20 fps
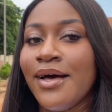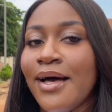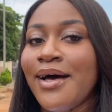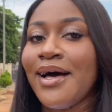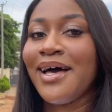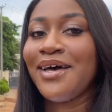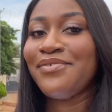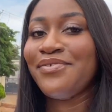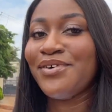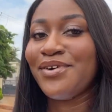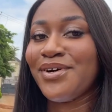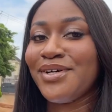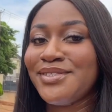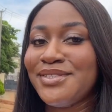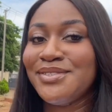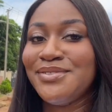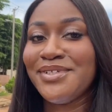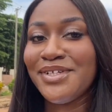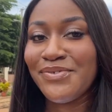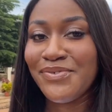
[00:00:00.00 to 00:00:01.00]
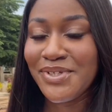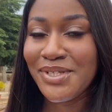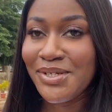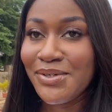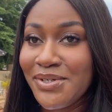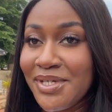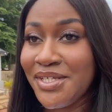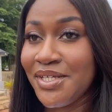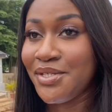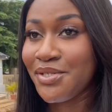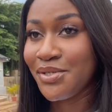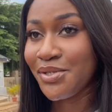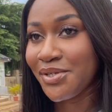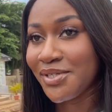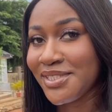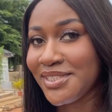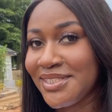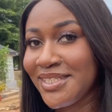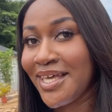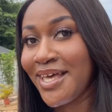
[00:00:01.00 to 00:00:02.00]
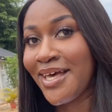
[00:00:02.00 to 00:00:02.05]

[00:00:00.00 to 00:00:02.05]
I forgot to do a video indoors,